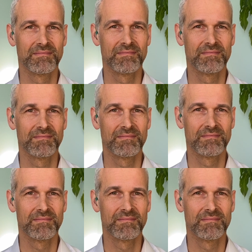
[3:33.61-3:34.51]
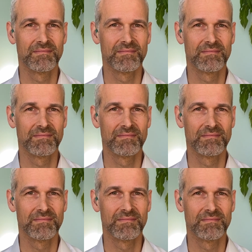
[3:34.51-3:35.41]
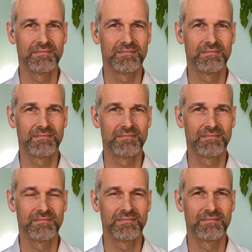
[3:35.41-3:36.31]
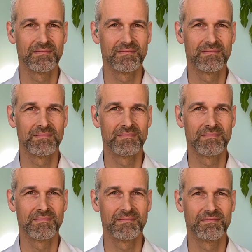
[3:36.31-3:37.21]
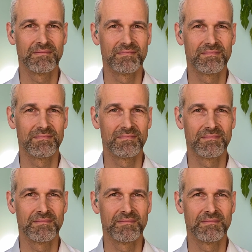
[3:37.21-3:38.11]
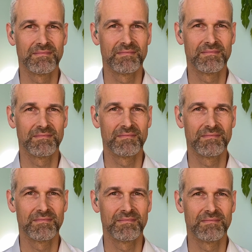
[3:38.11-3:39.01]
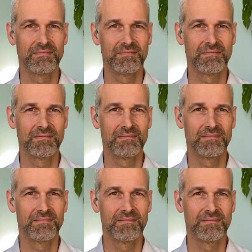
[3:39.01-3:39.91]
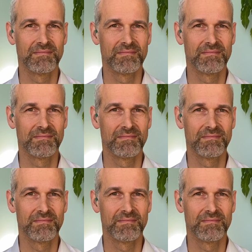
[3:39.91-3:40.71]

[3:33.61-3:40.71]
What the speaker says: (not speaking)